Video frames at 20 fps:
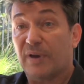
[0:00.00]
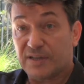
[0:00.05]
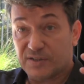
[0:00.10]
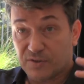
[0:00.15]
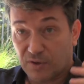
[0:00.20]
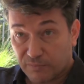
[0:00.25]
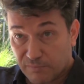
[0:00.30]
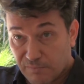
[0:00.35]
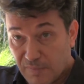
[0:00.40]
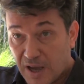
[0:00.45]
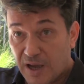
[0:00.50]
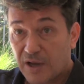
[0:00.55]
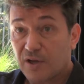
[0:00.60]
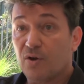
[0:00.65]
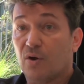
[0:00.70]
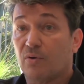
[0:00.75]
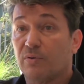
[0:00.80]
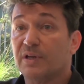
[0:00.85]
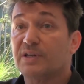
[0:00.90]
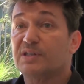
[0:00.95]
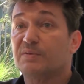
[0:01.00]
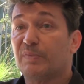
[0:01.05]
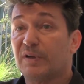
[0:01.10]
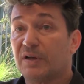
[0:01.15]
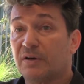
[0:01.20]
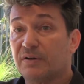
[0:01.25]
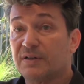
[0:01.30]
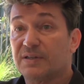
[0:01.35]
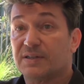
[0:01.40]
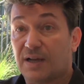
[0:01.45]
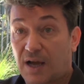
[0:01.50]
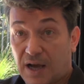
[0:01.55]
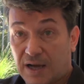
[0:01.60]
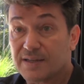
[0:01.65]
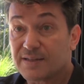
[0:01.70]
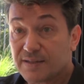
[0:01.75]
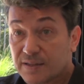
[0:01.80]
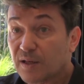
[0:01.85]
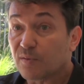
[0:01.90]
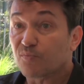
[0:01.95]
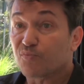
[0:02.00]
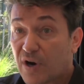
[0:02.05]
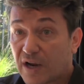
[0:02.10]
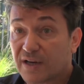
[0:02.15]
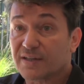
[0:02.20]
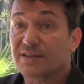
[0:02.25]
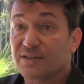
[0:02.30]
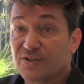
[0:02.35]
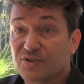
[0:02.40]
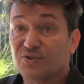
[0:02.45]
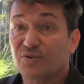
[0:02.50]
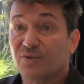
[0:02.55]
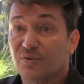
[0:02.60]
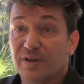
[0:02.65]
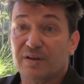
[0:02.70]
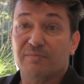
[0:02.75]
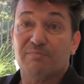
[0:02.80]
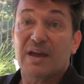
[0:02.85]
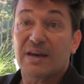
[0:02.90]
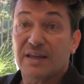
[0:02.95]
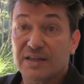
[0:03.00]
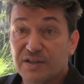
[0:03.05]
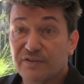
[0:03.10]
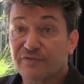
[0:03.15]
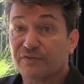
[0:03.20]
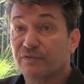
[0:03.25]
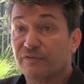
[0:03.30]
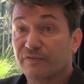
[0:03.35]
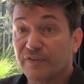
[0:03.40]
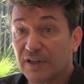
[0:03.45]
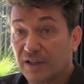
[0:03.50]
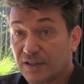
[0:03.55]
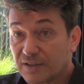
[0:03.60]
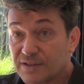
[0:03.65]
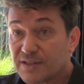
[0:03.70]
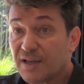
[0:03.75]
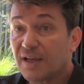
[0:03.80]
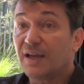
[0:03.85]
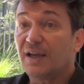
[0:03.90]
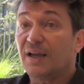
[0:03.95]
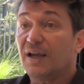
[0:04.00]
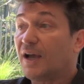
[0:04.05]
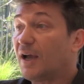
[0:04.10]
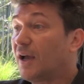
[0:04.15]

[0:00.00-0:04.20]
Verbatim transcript: based on my own experience, I still practice, you know, in many different fields.